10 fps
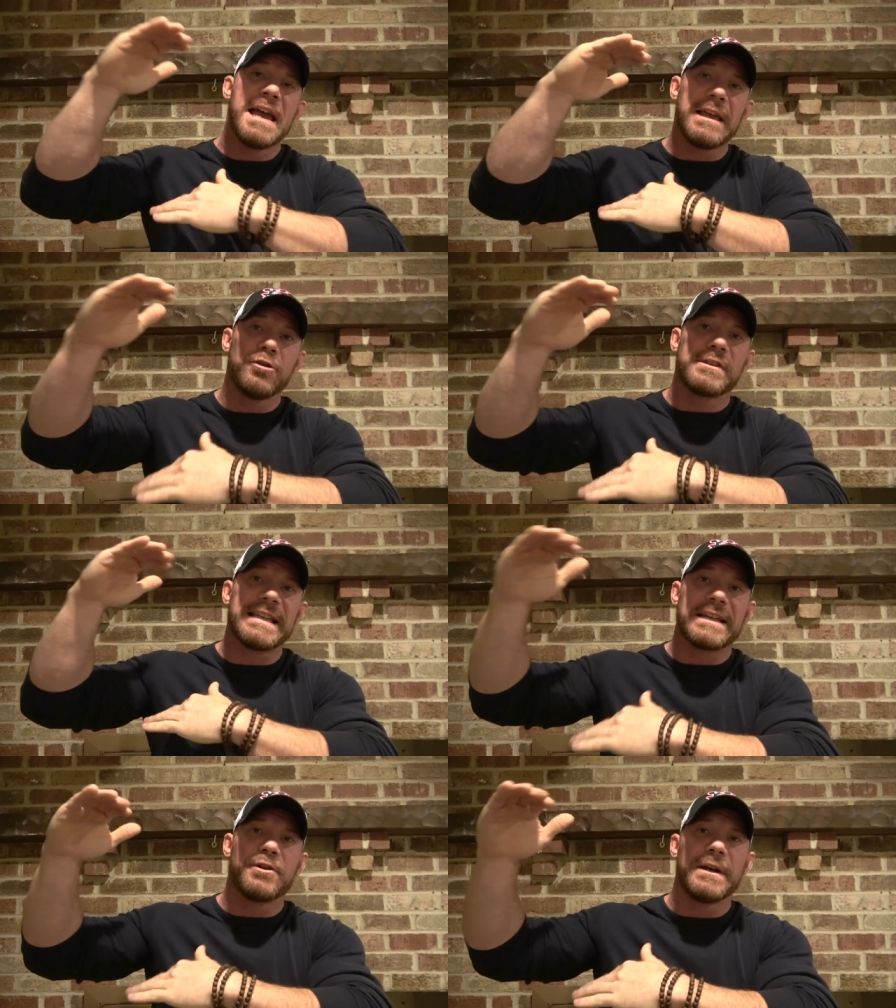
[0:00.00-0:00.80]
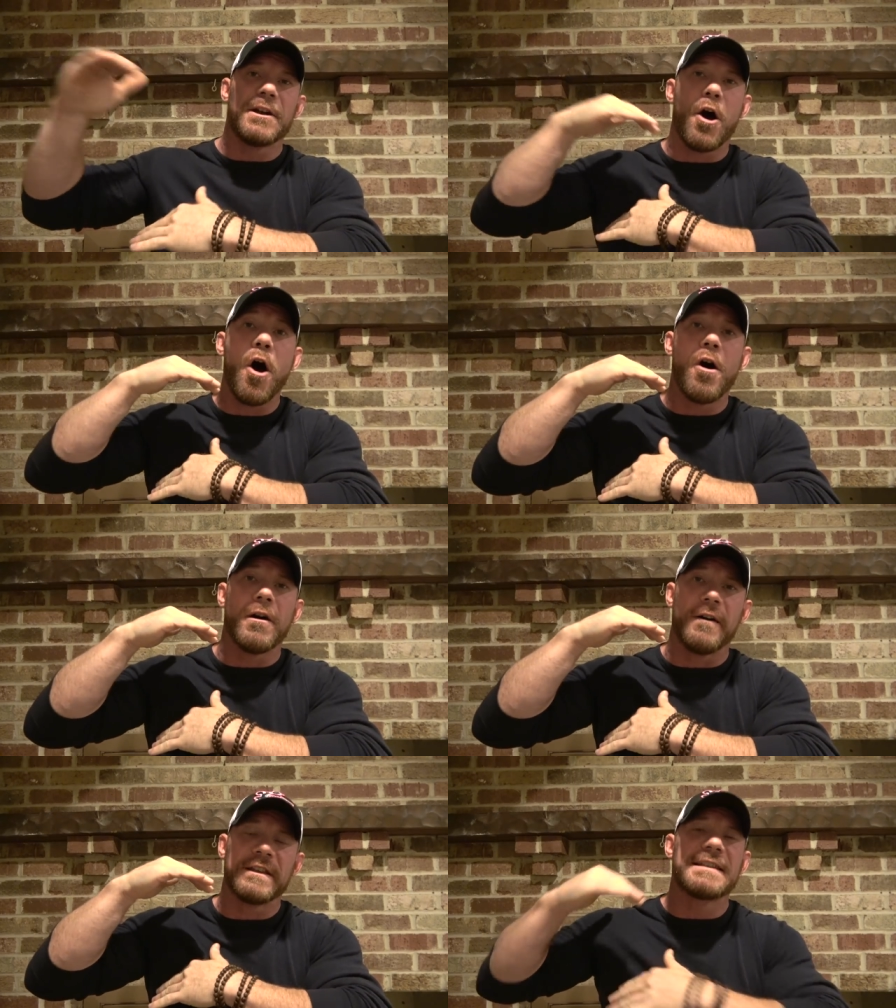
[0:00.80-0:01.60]
and you stick to it
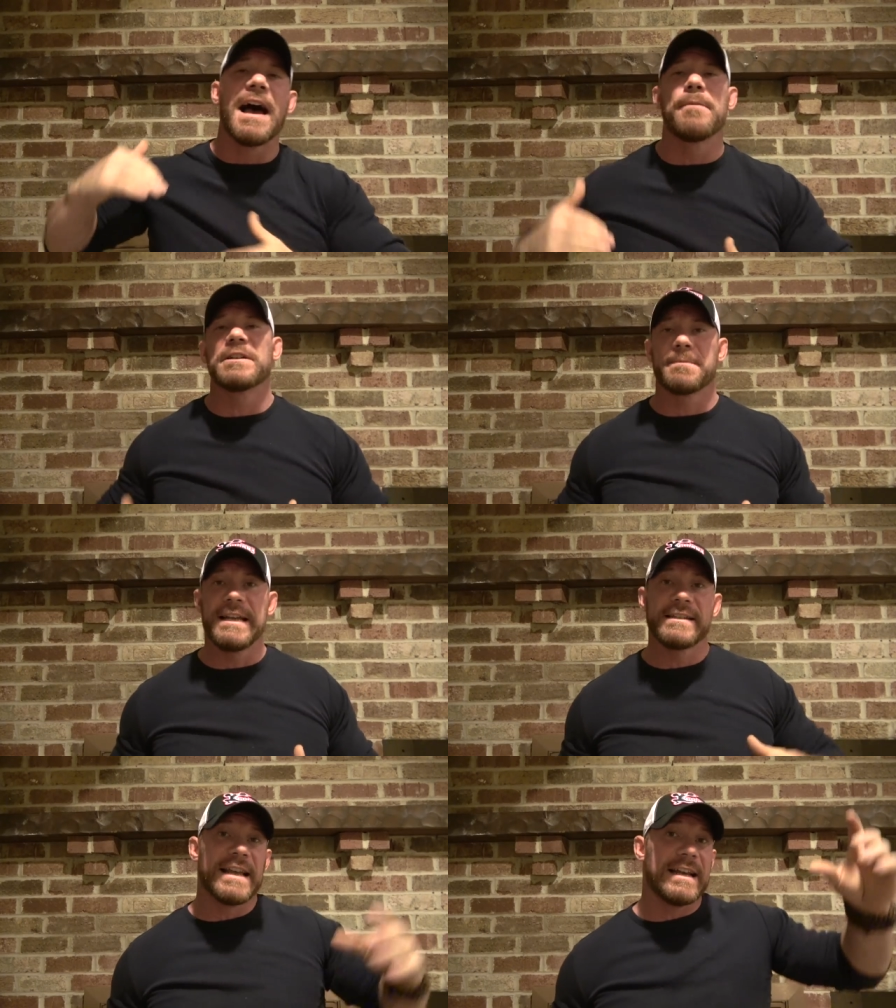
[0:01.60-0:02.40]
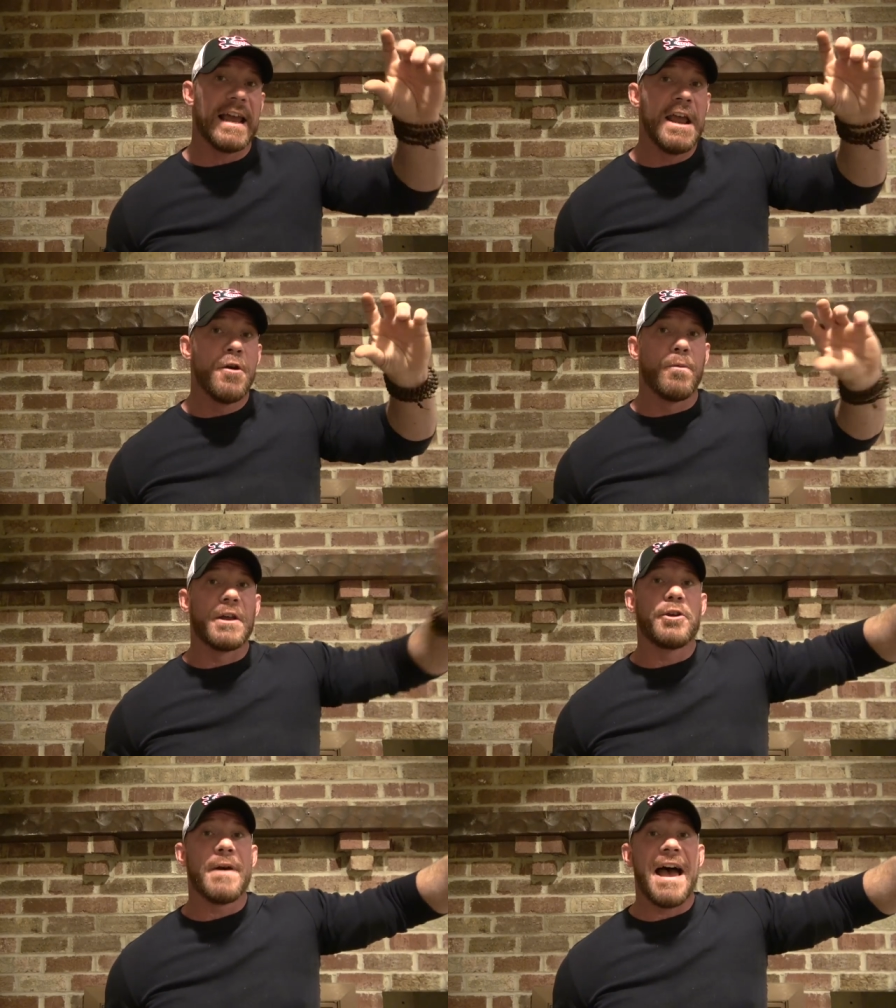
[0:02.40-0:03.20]
all of the time, which means that
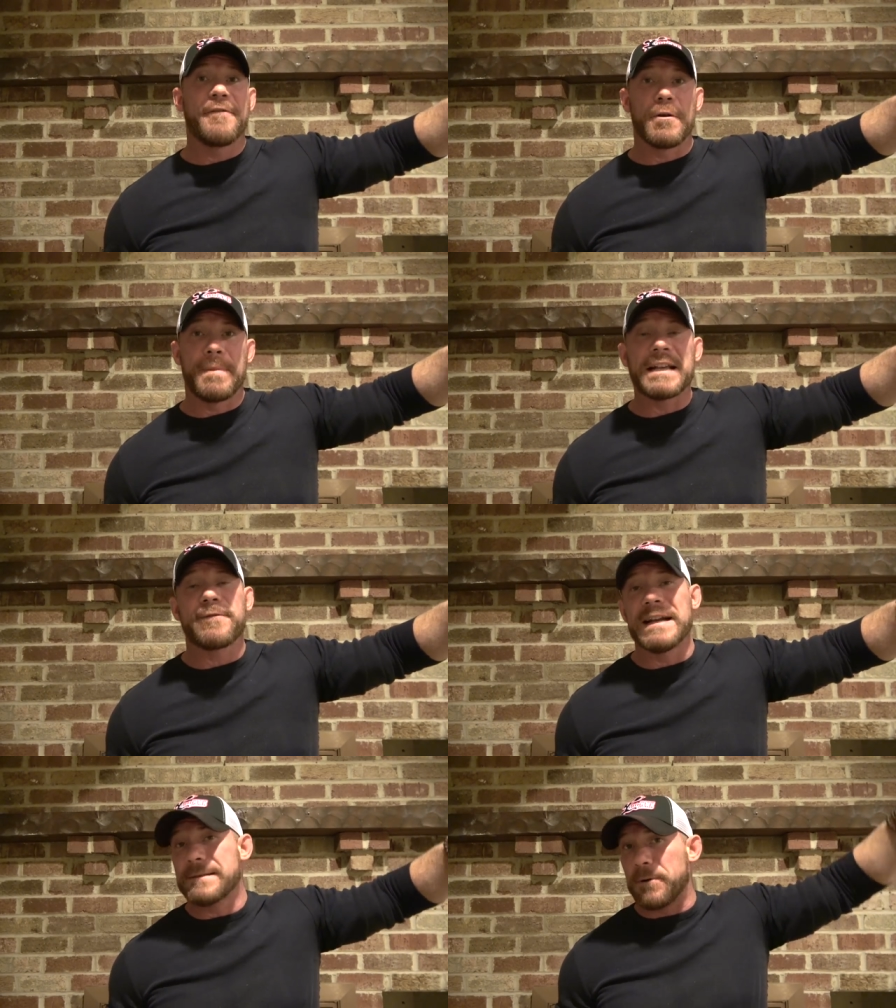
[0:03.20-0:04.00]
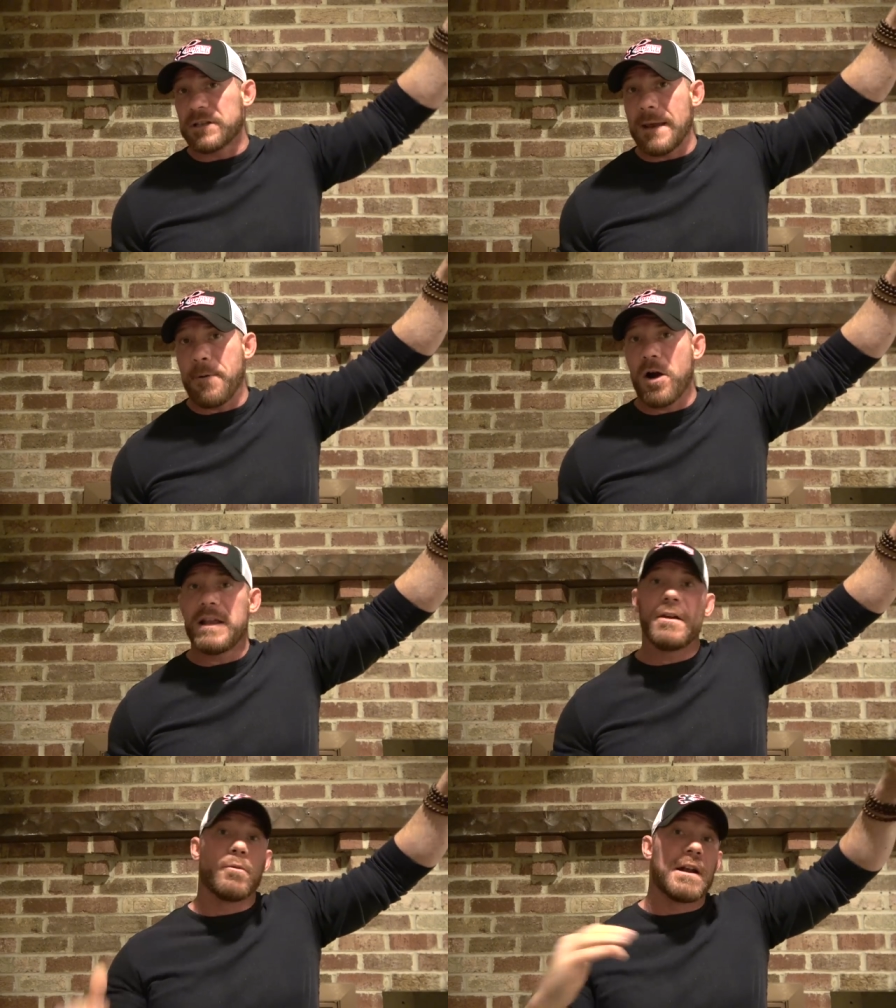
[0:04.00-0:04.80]
whether you have your best friend's birthday
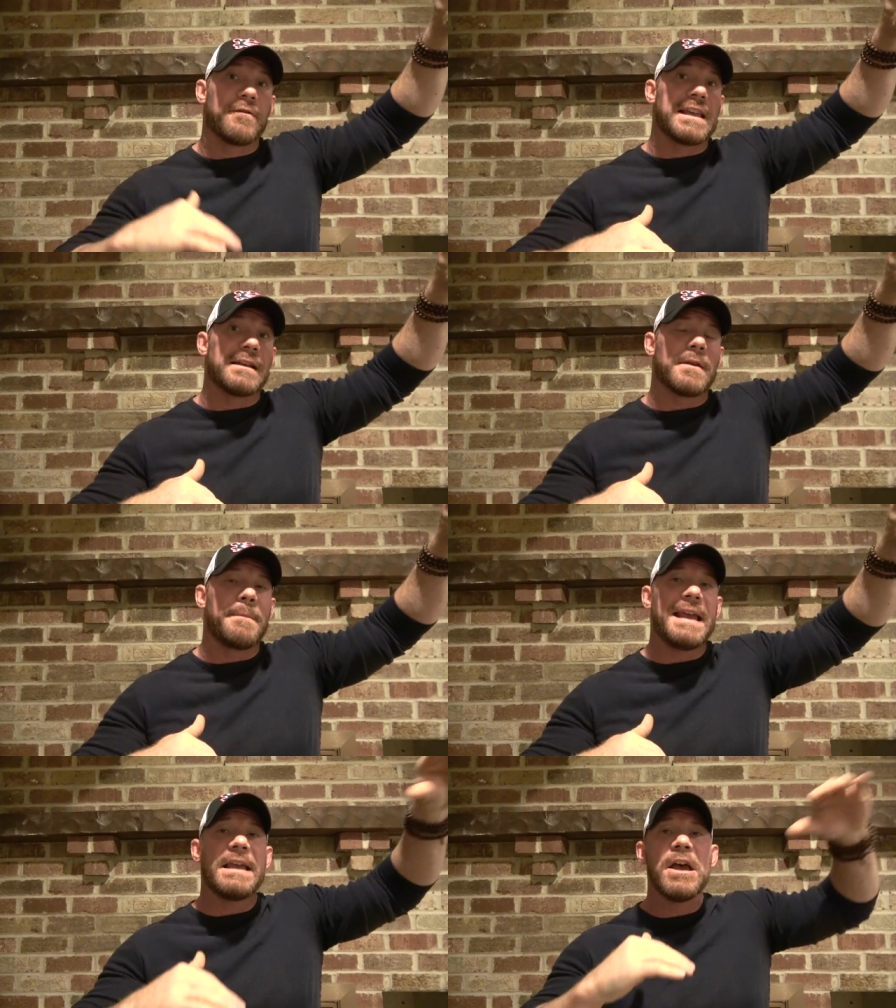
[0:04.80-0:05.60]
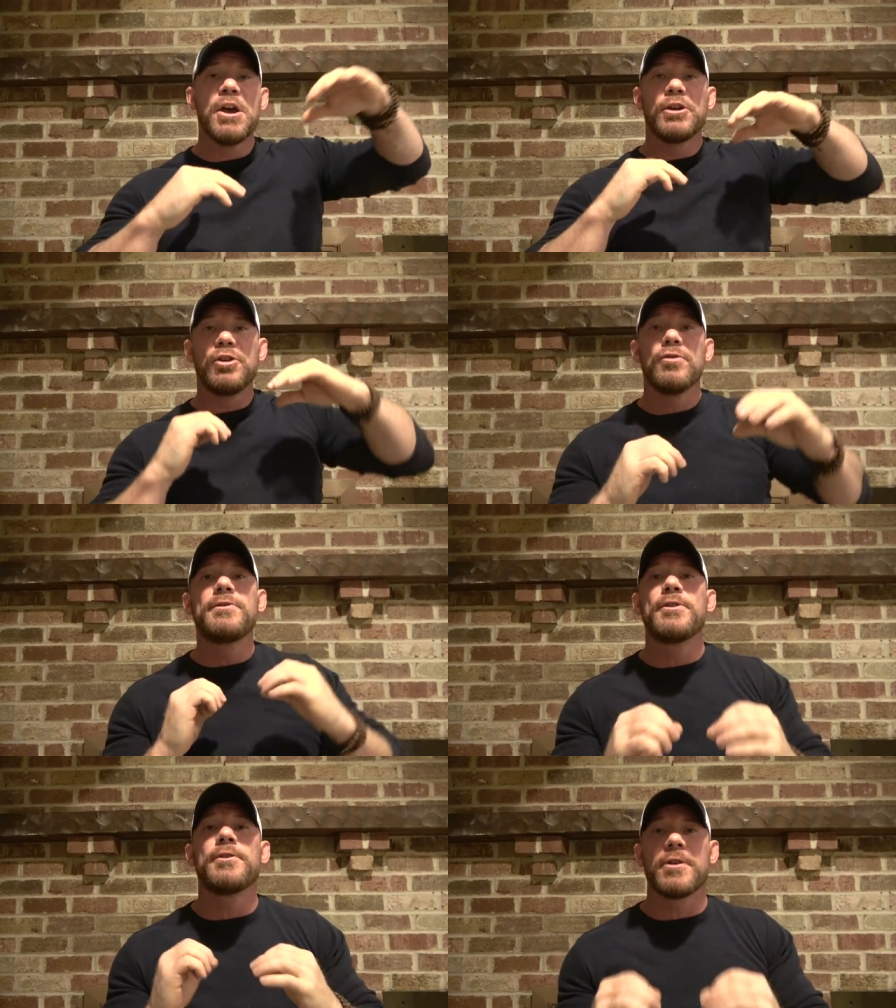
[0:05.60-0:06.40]
party or whatever the case may be, you
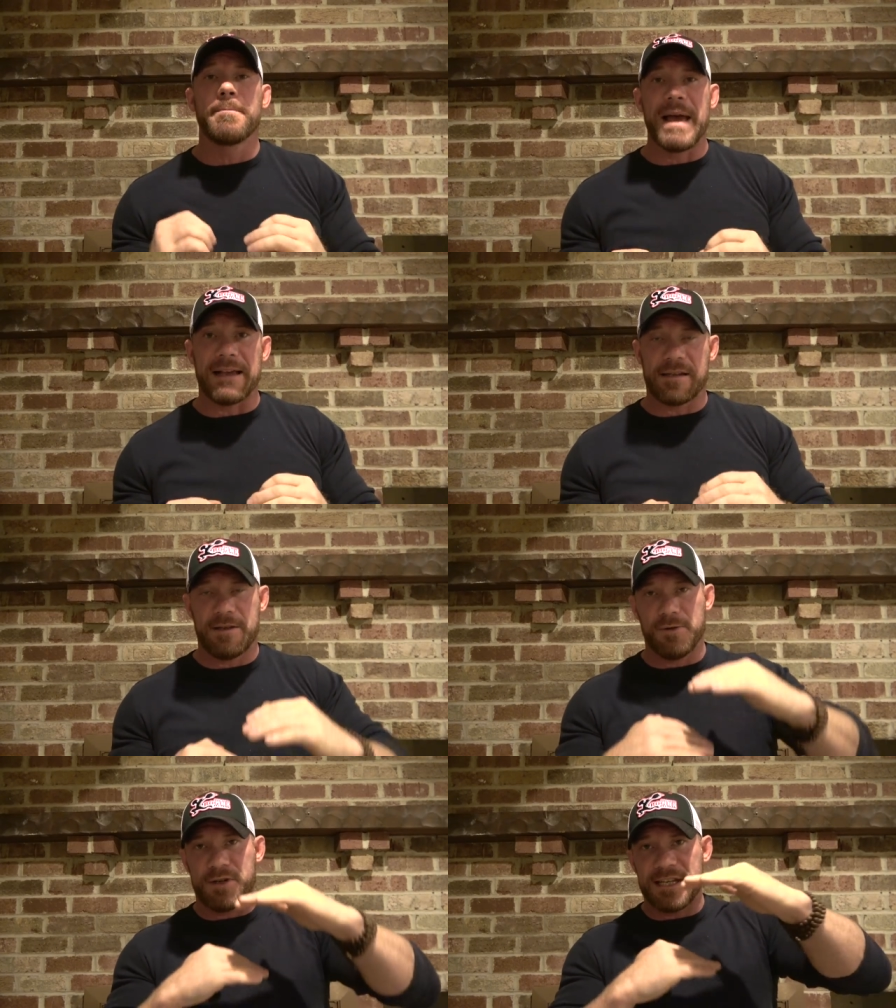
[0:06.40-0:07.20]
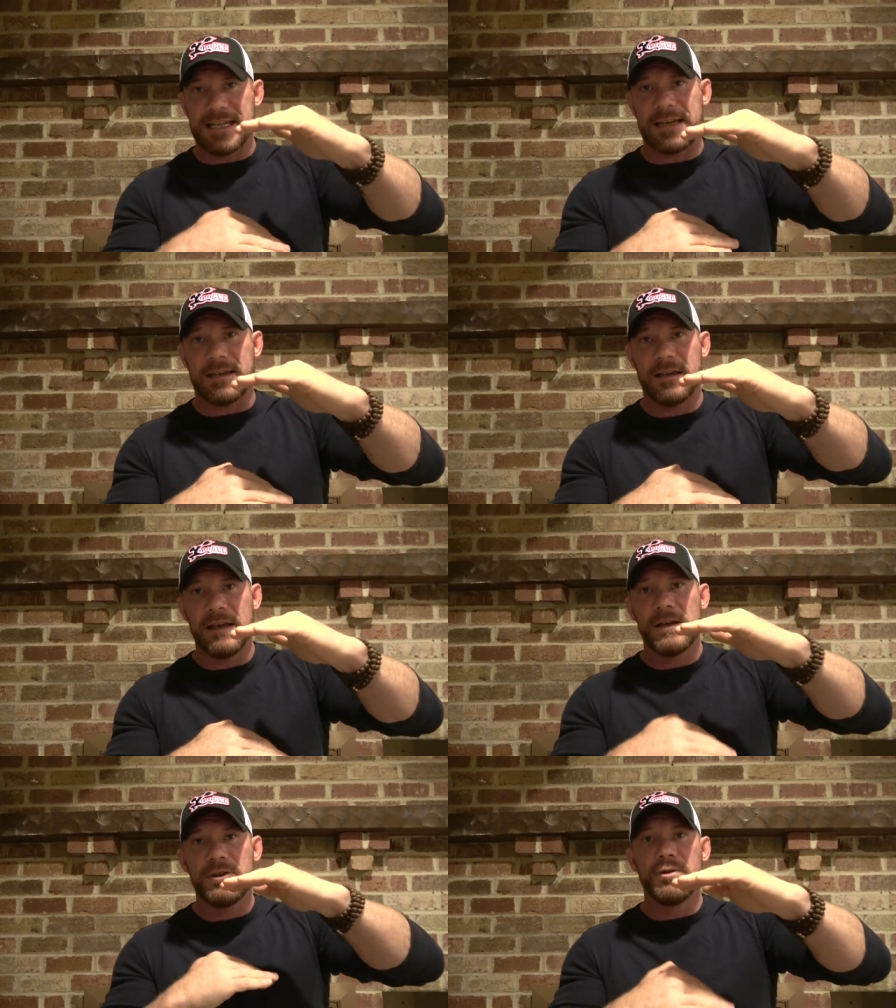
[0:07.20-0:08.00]
do your best to stick
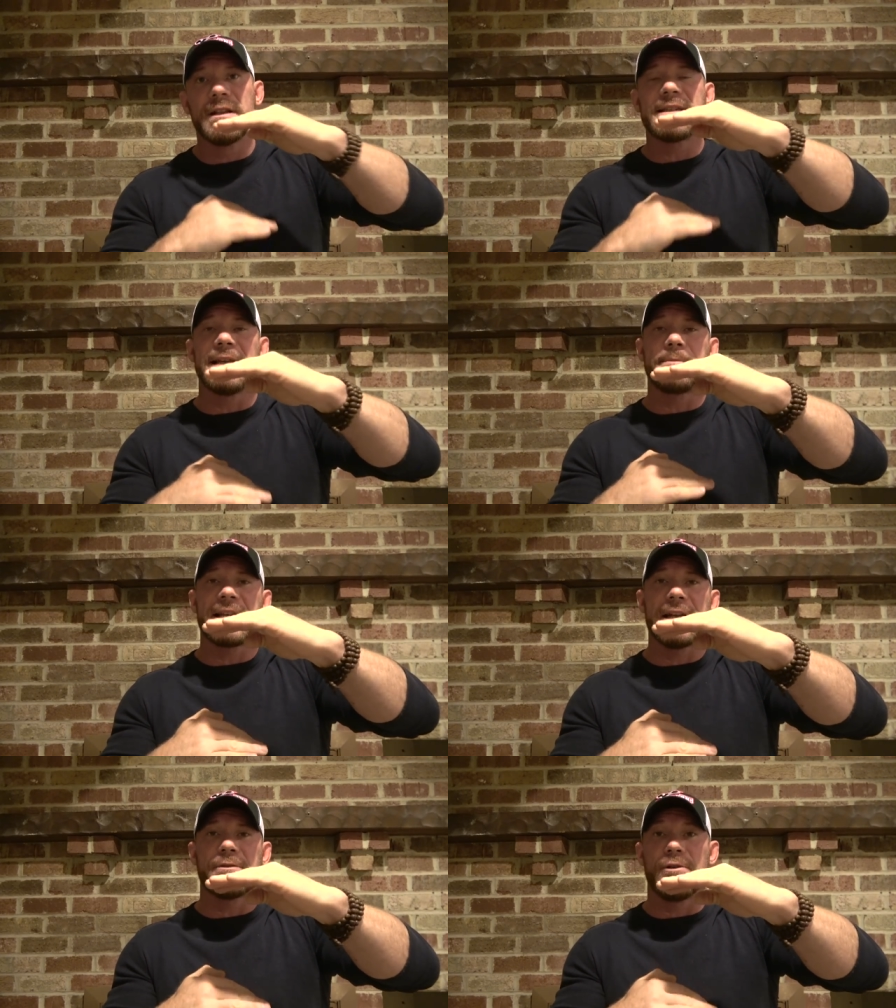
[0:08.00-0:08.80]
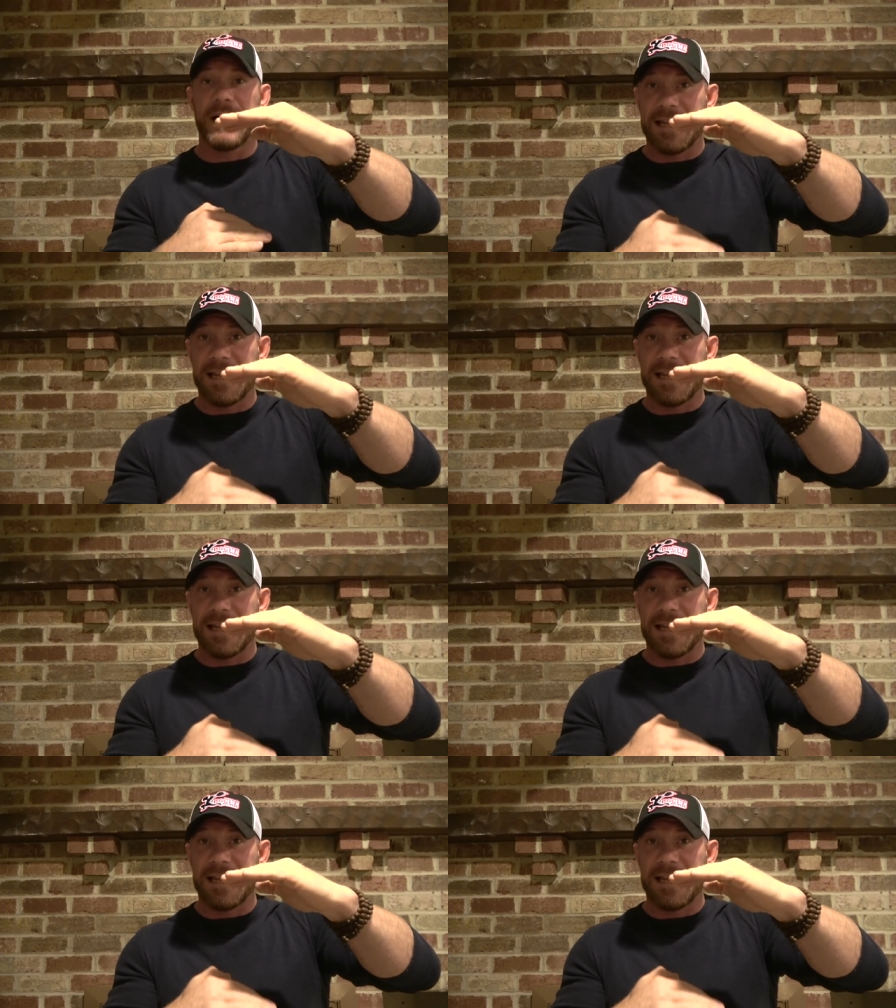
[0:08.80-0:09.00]
to the sleep schedule.